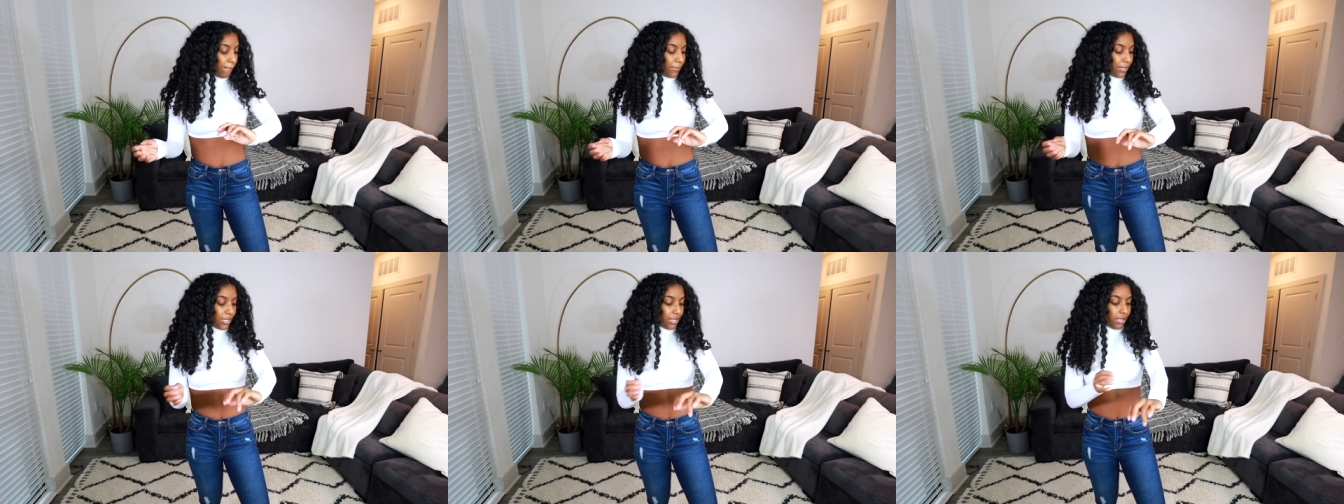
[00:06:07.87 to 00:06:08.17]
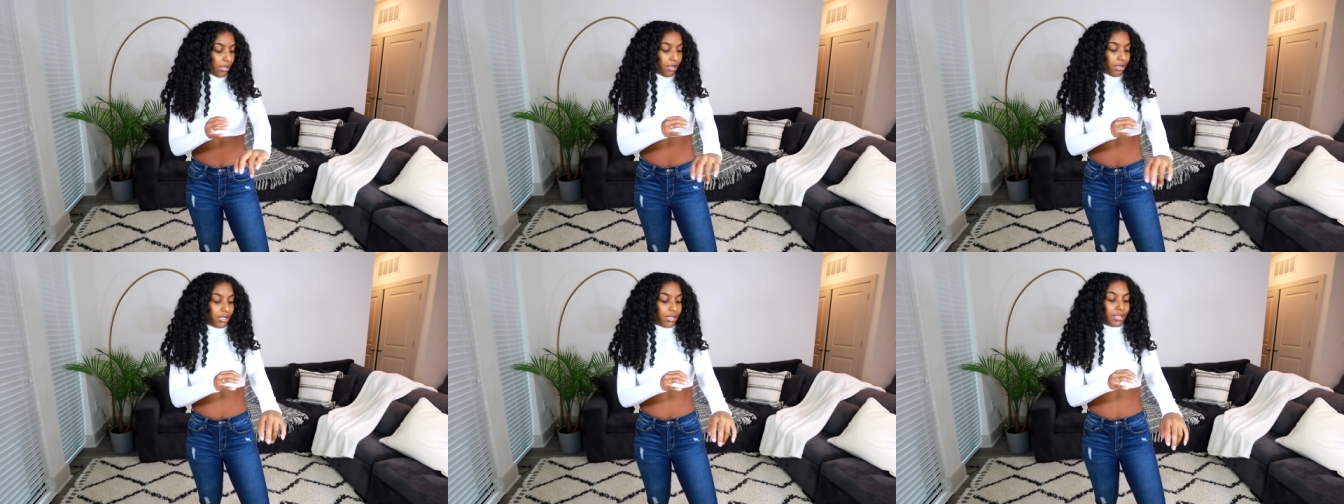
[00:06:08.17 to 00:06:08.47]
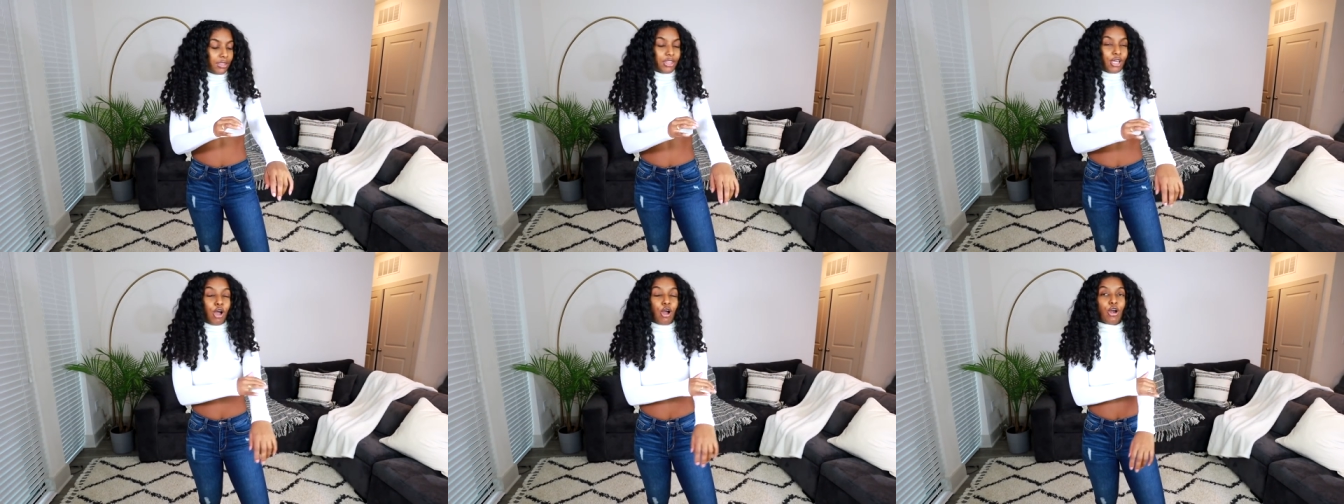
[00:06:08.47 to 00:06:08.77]
But y'all,
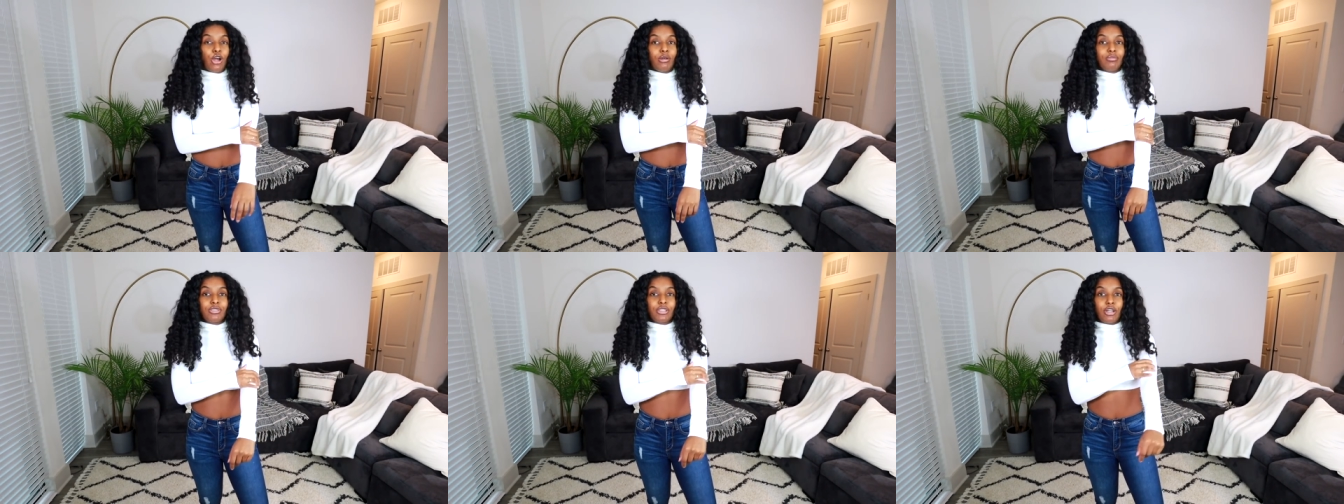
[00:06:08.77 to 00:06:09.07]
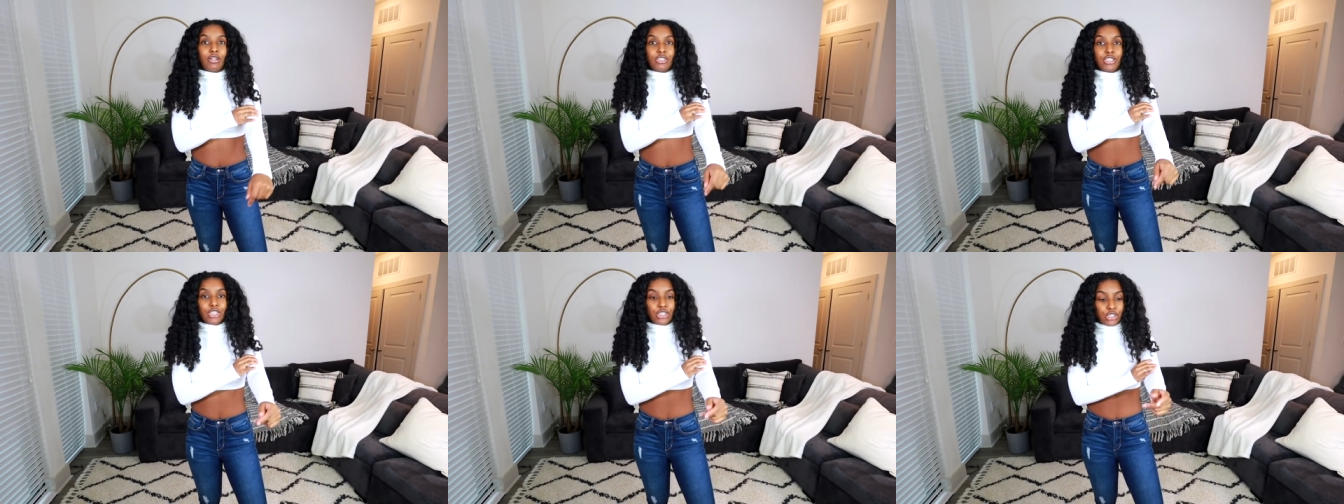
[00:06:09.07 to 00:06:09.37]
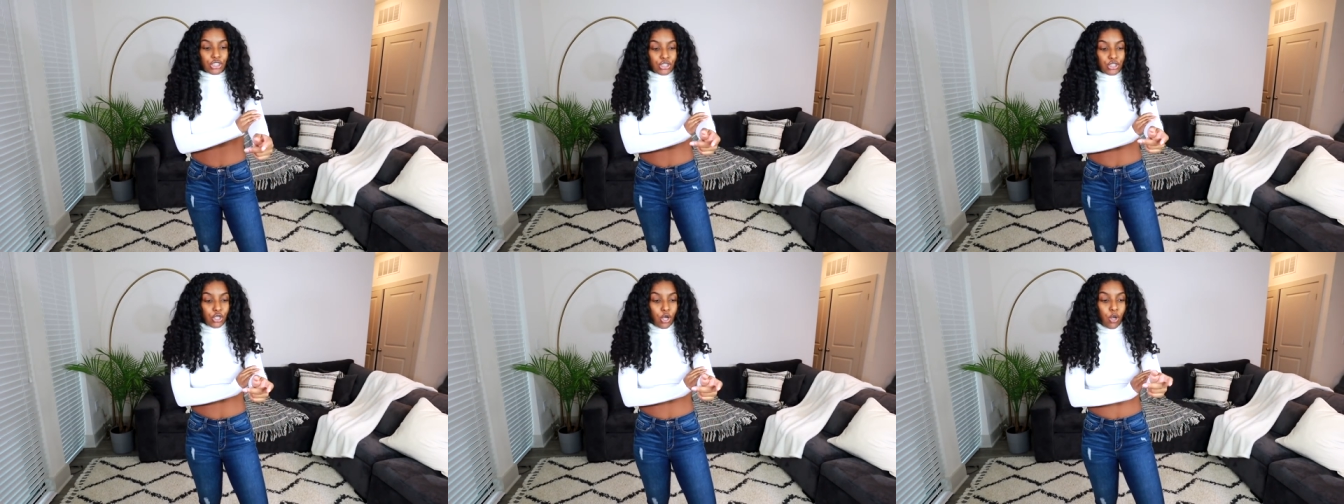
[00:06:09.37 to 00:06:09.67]
the arms are
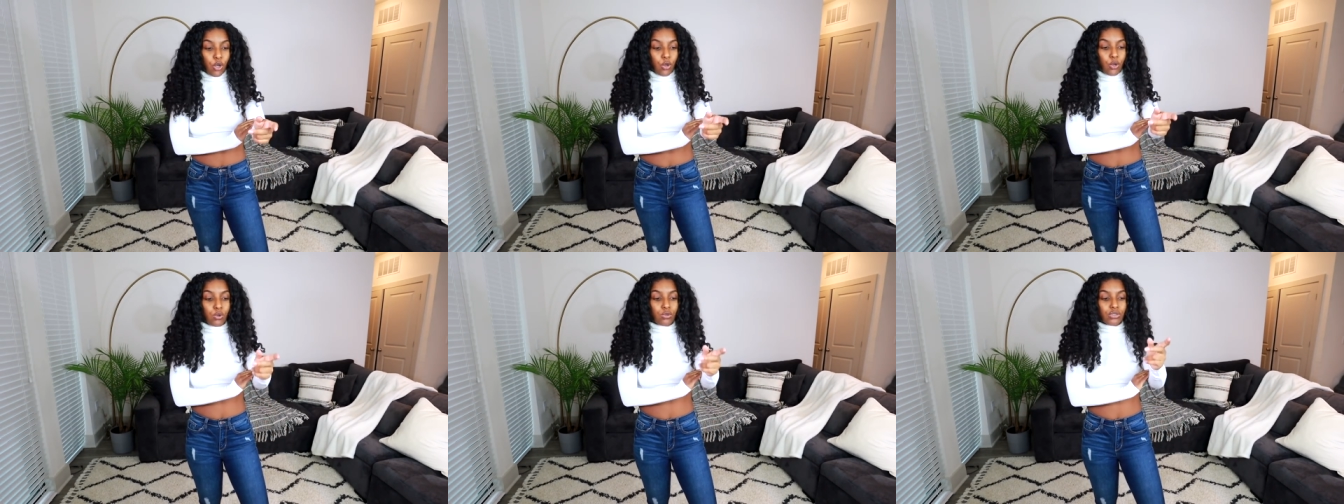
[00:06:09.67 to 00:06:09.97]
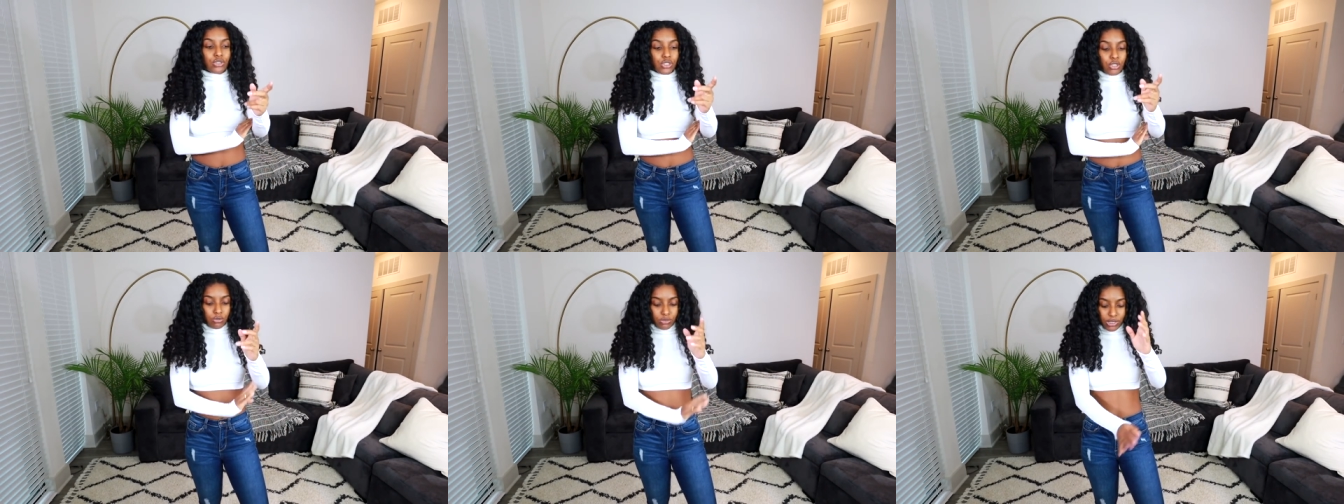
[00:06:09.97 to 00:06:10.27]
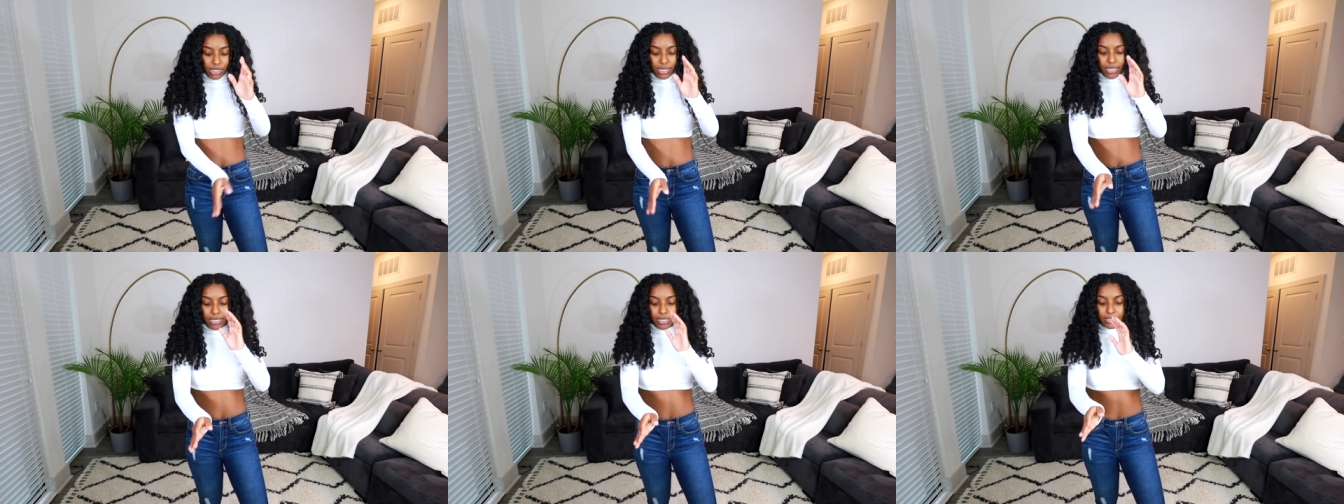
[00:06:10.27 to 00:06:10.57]
so, so
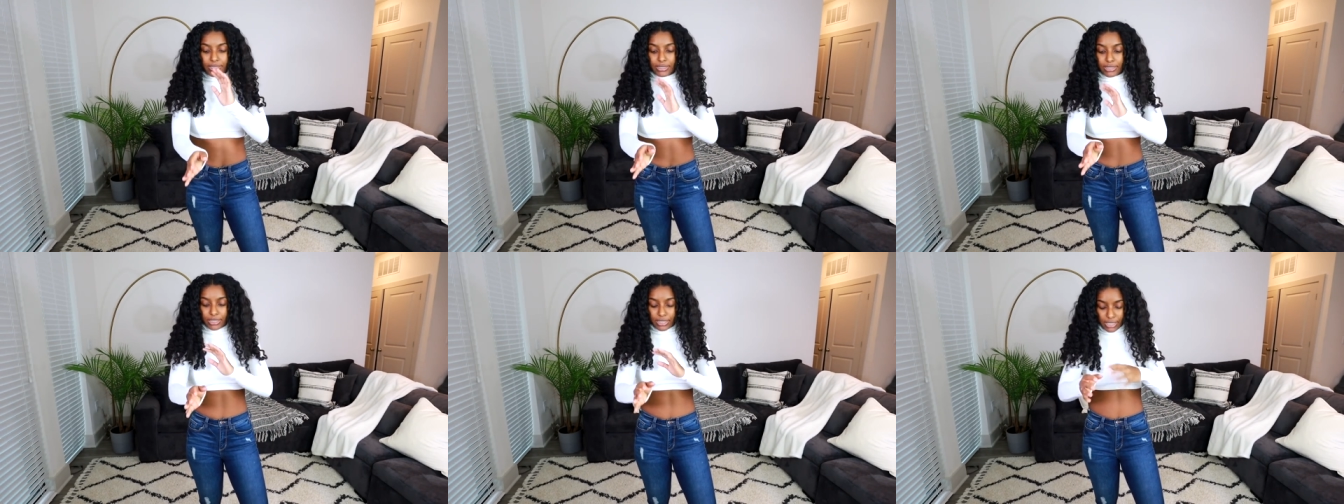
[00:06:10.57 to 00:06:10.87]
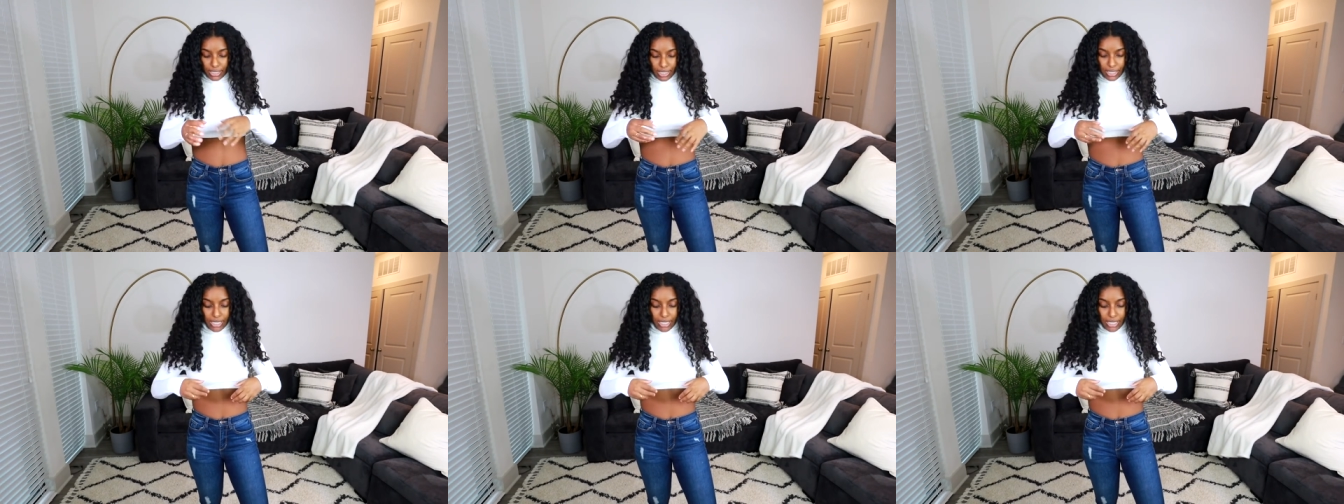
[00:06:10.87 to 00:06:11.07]
tight.